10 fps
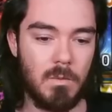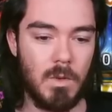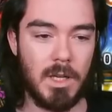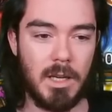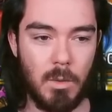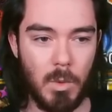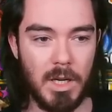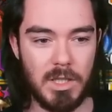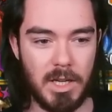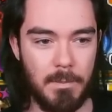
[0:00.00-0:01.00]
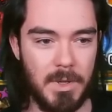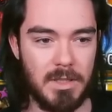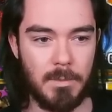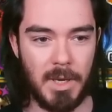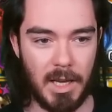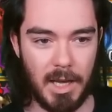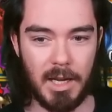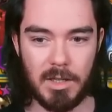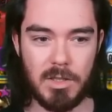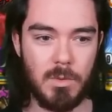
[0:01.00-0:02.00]
Look at what champions am I
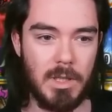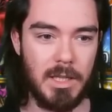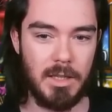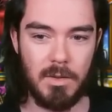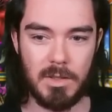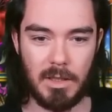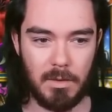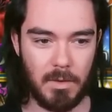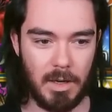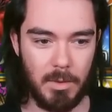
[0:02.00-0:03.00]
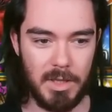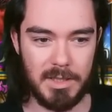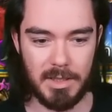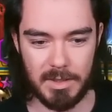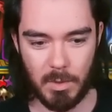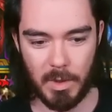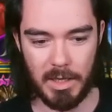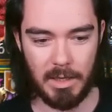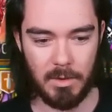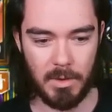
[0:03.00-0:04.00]
actually using. All right, well, this is quite
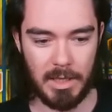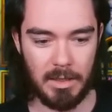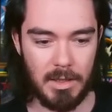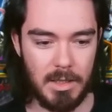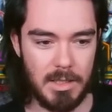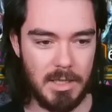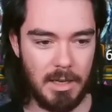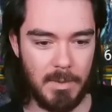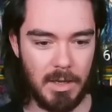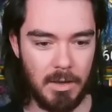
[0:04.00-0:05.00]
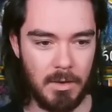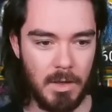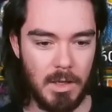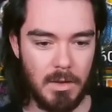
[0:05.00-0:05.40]
an annoying team here.